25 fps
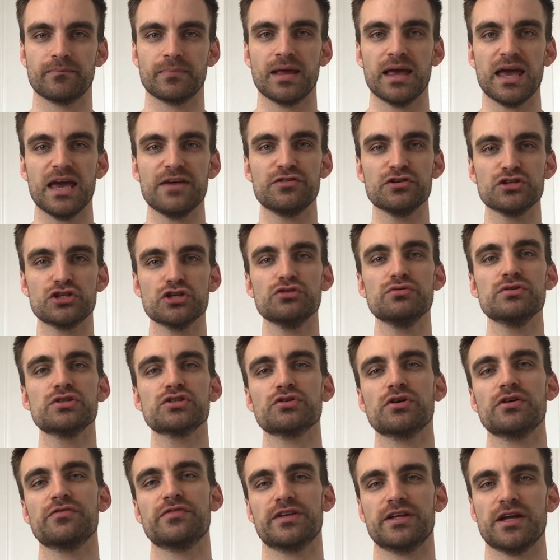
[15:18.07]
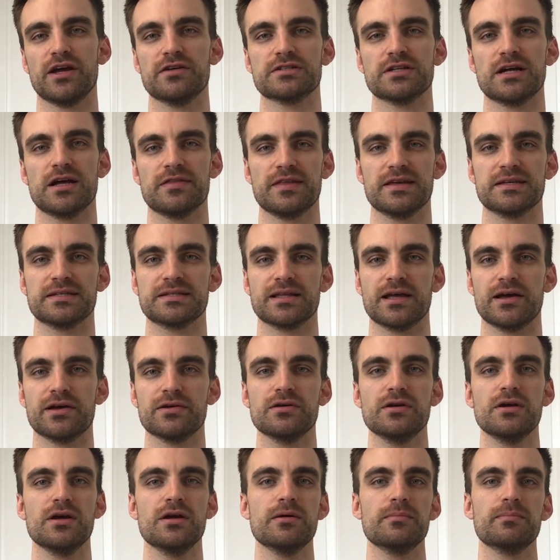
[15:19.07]
If you do enjoy videos like this
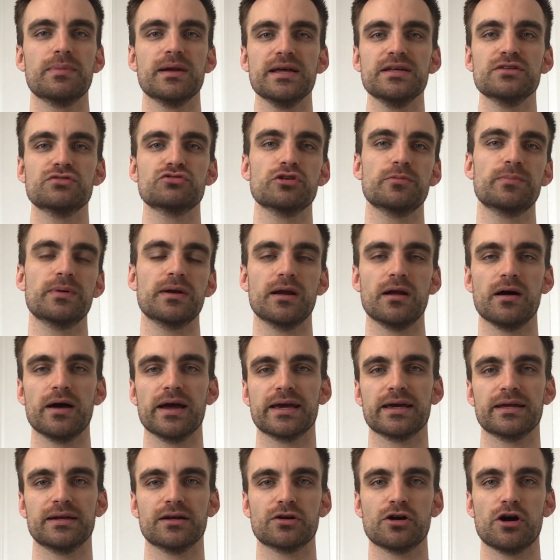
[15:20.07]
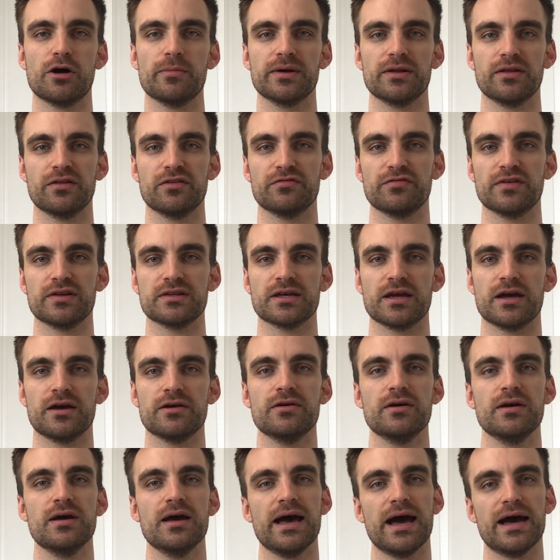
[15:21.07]
though, please drop a like and a comment on the
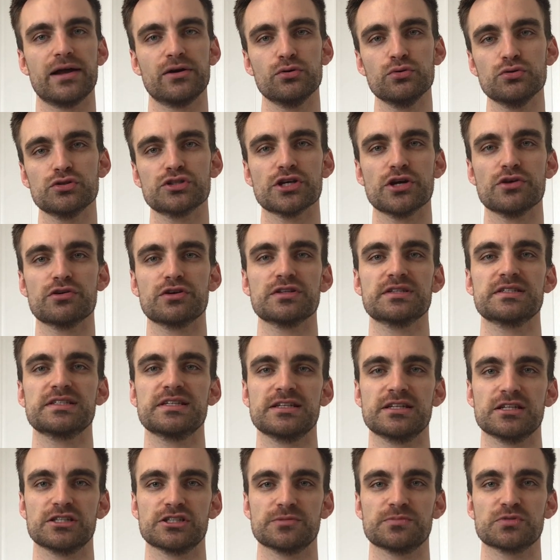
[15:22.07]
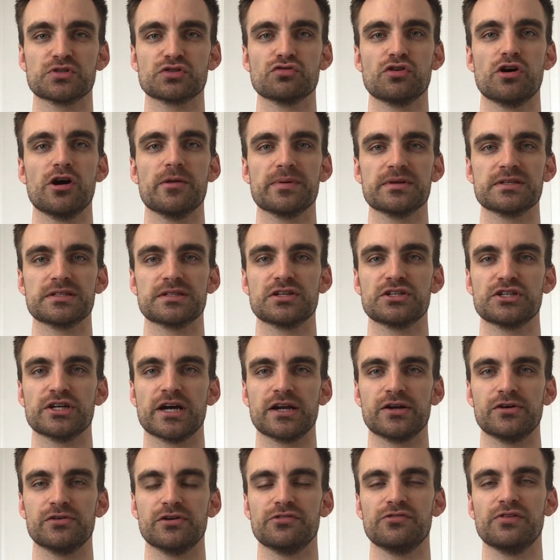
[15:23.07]
video, and also consider subscribing to the
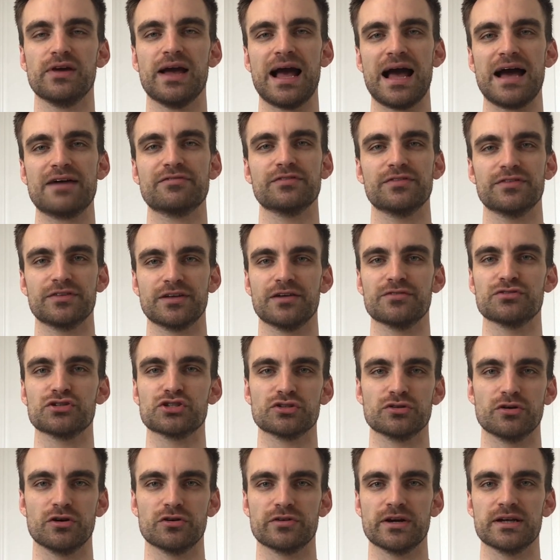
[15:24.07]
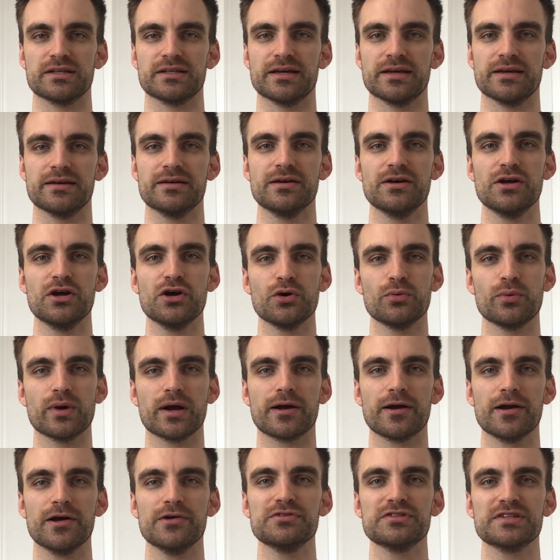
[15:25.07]
channel if you haven't done so already. We're
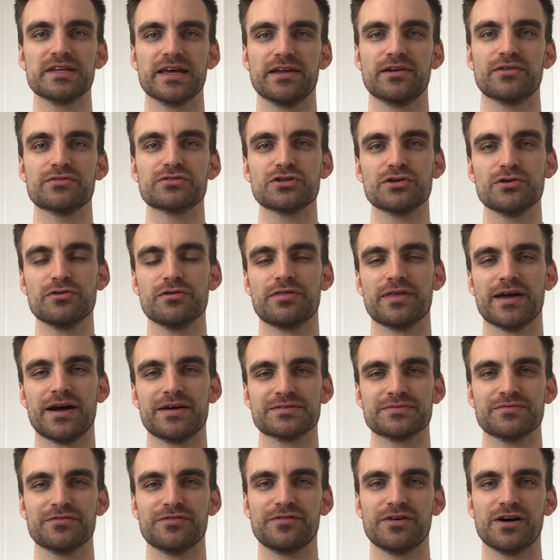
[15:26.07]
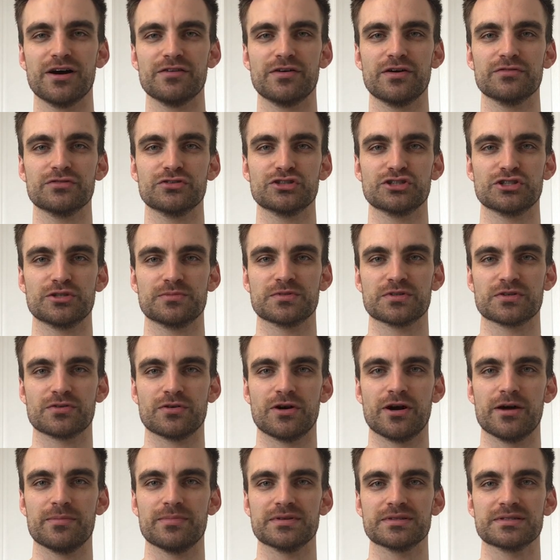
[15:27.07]
closing in on 2,500
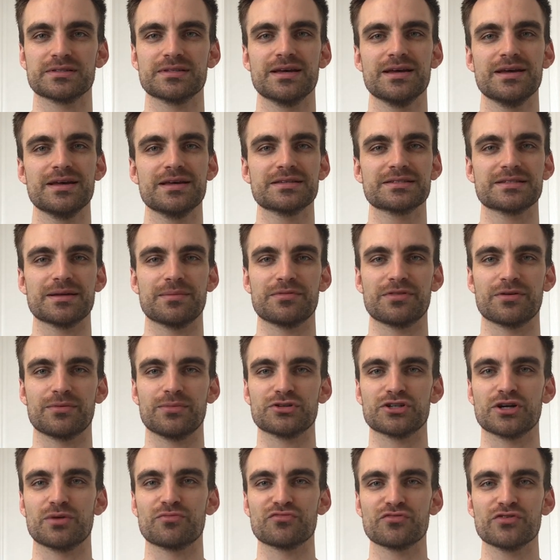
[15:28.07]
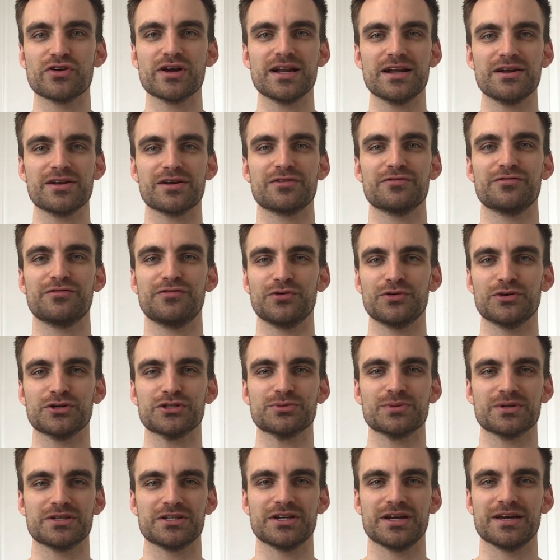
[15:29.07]
subscribers, something which I'm really looking forward
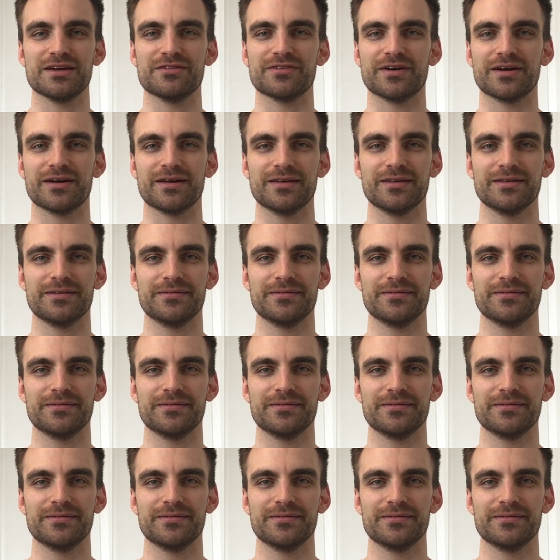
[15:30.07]
to achieving.